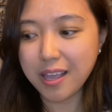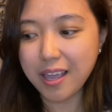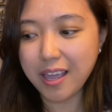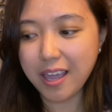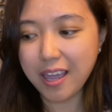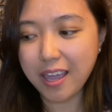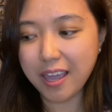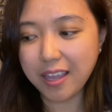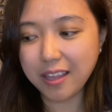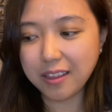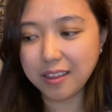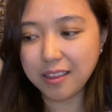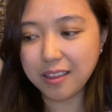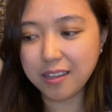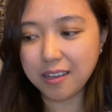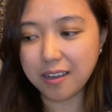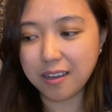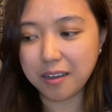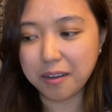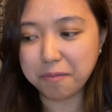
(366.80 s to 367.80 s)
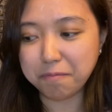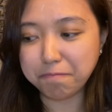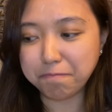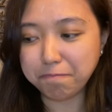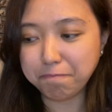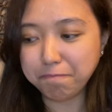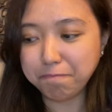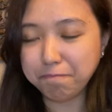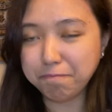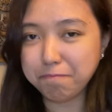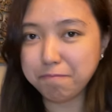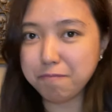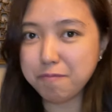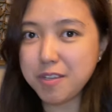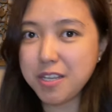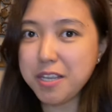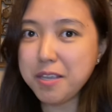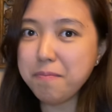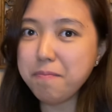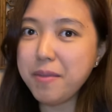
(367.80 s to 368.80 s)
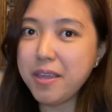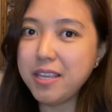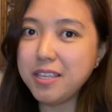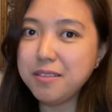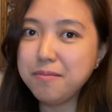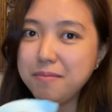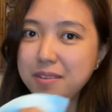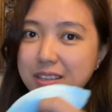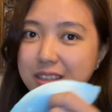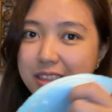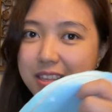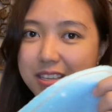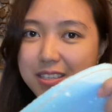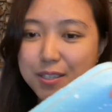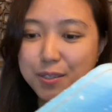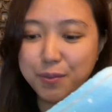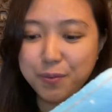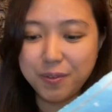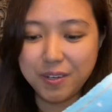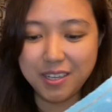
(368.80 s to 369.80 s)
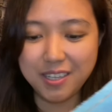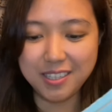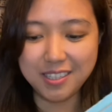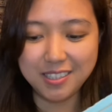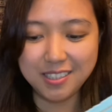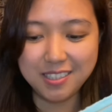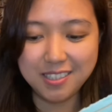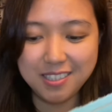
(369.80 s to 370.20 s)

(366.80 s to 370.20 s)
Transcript: and he made me this one.